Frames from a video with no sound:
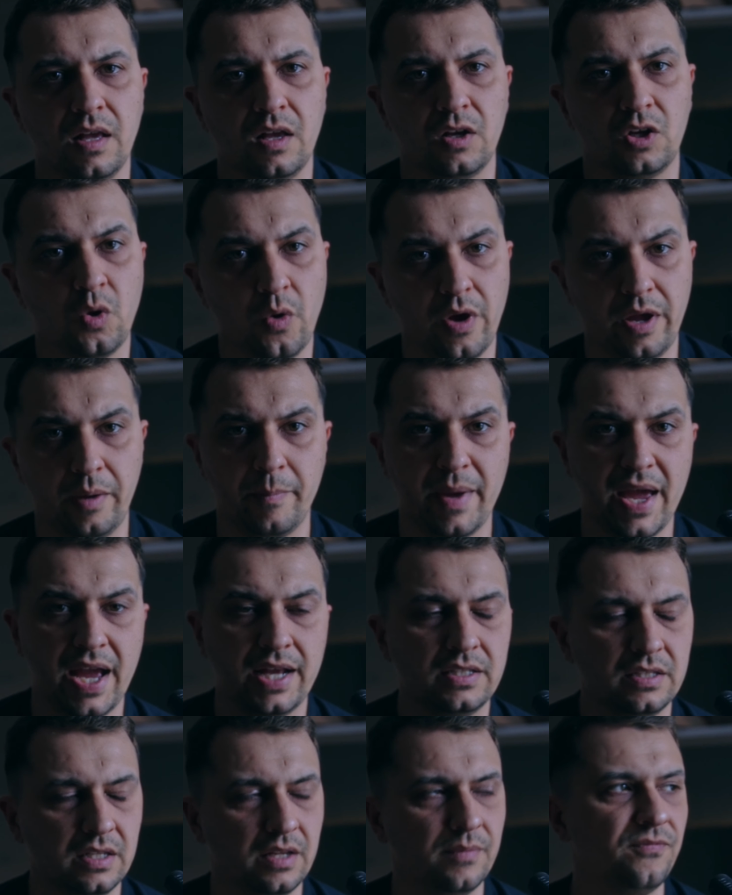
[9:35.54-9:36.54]
Going
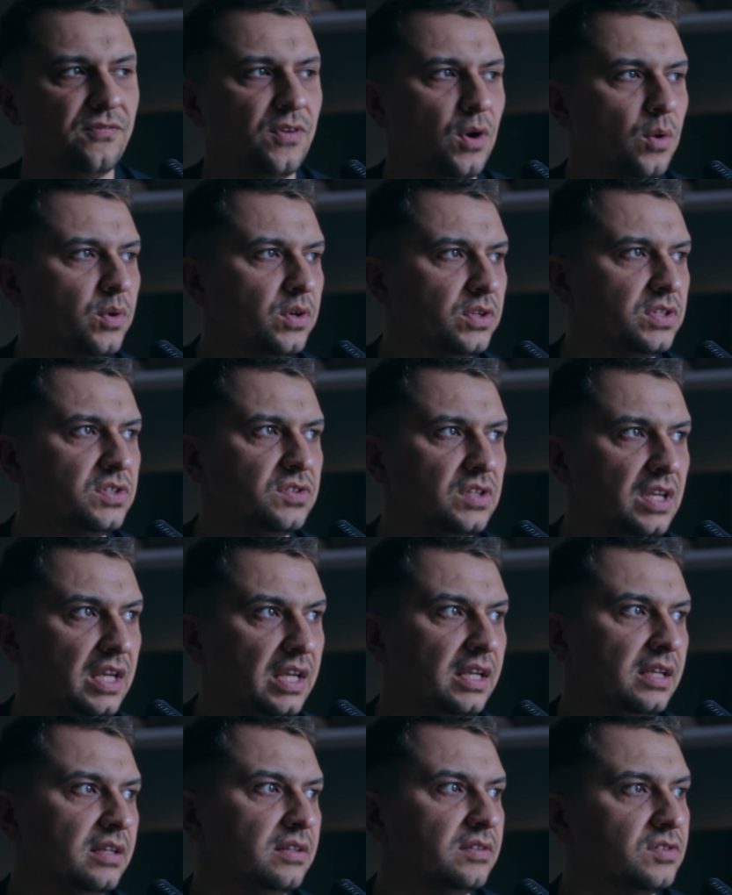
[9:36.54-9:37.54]
back to the
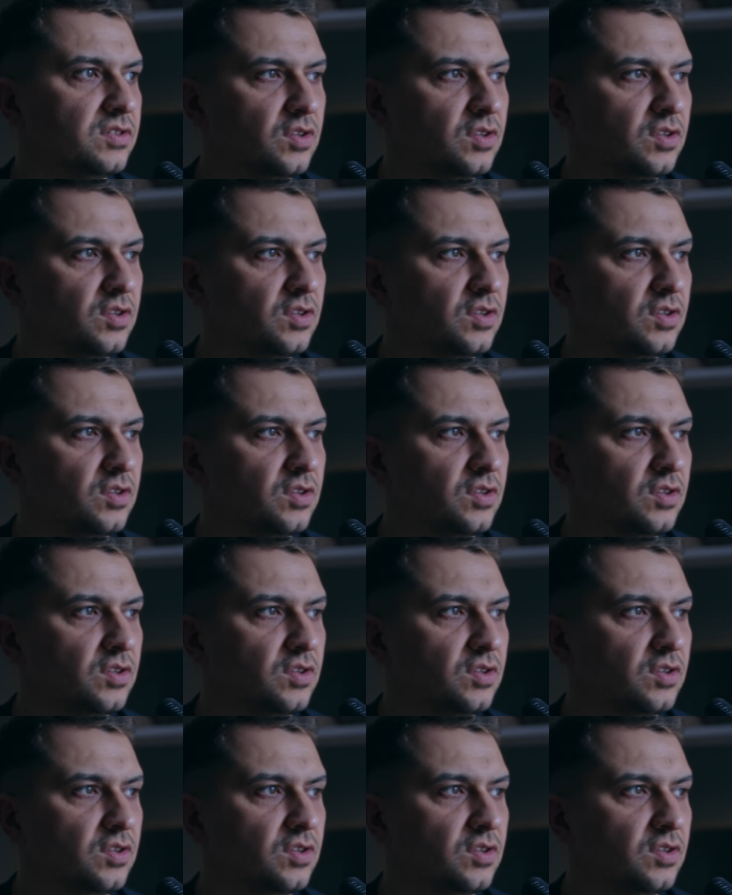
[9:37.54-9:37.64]
focusing,